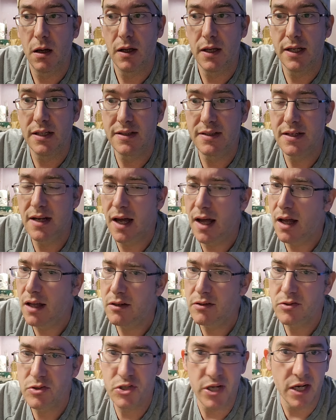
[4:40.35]
It's
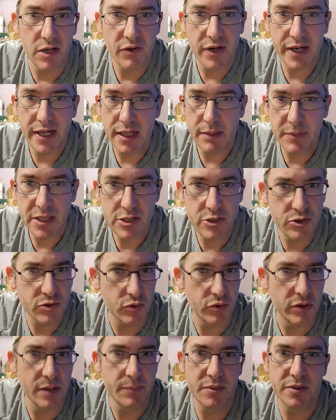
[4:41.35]
not generating me
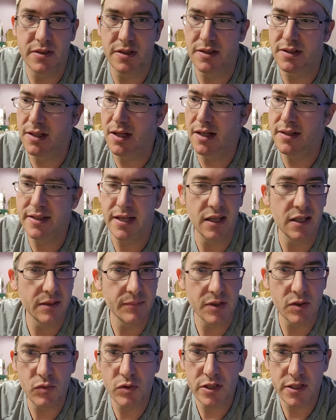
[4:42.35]
scripts. It's not telling
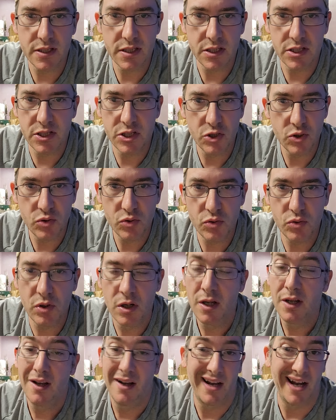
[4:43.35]
me what to do.
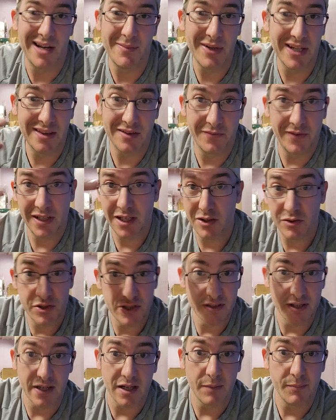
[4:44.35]
I make the video
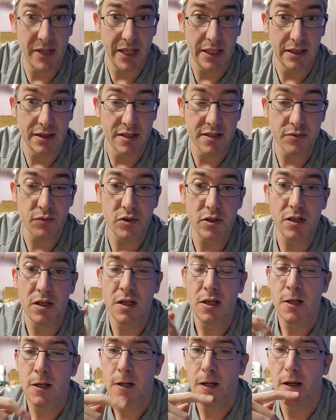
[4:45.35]
just like I'm making this one.
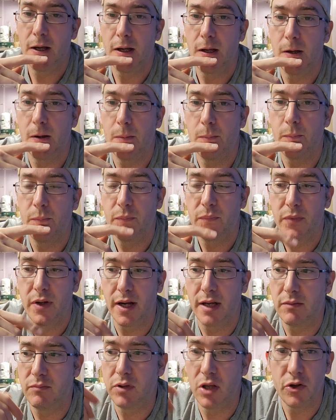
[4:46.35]

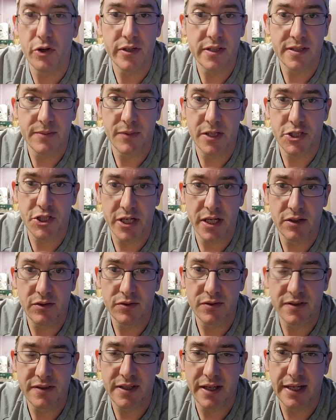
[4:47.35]
I load it to my
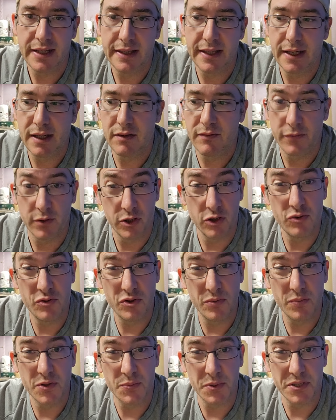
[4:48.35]
channels. And then for
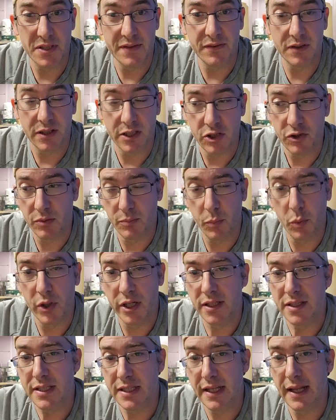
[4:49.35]
YouTube specifically, you can
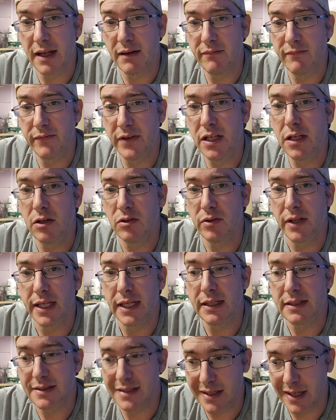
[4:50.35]
point it to that video
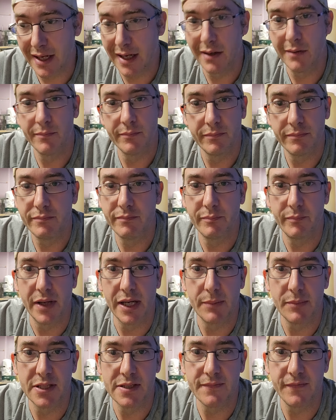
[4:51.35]
link and say,
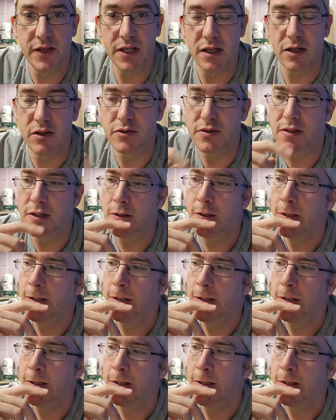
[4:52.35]
make me some videos.